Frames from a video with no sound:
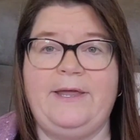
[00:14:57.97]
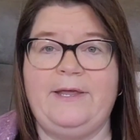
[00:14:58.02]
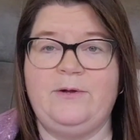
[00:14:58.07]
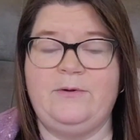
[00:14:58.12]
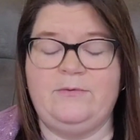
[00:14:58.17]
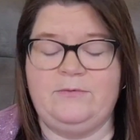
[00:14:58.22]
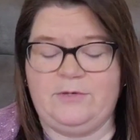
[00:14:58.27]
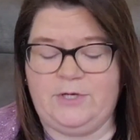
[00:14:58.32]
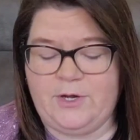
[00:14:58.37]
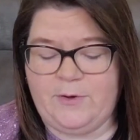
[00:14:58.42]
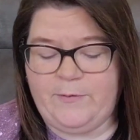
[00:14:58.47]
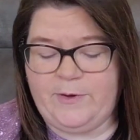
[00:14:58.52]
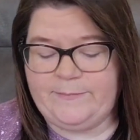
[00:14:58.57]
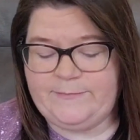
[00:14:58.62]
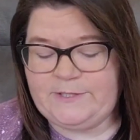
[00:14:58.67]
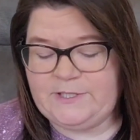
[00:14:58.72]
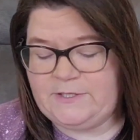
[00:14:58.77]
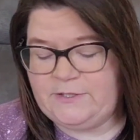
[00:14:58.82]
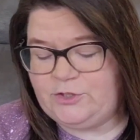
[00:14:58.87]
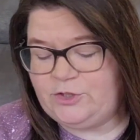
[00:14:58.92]
and go
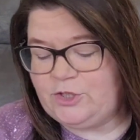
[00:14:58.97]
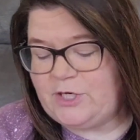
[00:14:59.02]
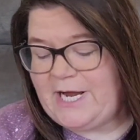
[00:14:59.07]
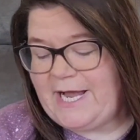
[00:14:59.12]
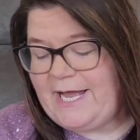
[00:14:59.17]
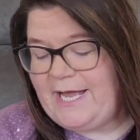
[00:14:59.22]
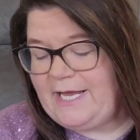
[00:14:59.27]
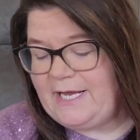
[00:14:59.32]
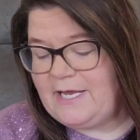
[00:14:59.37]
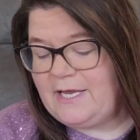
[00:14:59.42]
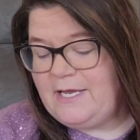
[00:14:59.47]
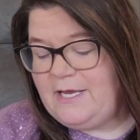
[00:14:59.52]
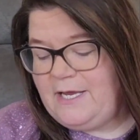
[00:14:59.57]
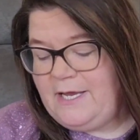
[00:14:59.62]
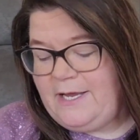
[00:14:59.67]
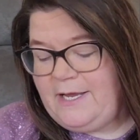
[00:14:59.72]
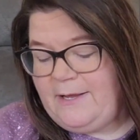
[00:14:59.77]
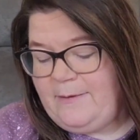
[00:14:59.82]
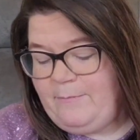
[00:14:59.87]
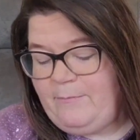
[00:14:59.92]
up to the track.
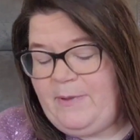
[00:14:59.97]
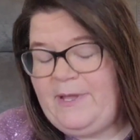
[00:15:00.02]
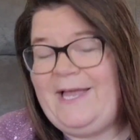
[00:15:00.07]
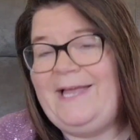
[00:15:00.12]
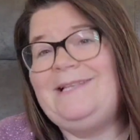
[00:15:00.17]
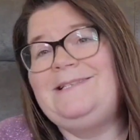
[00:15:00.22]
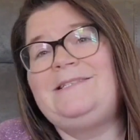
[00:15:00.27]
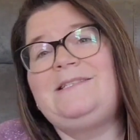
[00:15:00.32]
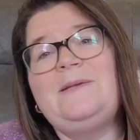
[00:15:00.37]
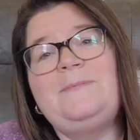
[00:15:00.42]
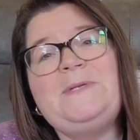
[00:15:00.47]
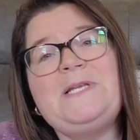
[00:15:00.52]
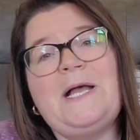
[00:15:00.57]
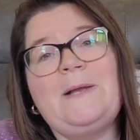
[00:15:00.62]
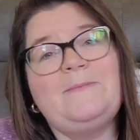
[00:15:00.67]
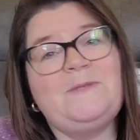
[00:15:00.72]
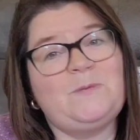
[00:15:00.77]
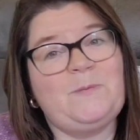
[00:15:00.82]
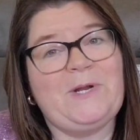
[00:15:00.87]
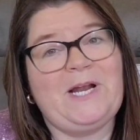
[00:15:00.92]
But
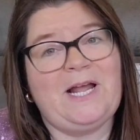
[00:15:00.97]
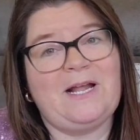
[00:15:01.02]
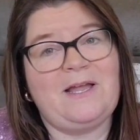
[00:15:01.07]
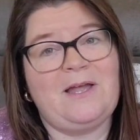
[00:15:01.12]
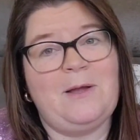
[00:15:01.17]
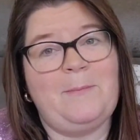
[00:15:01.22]
sometimes when I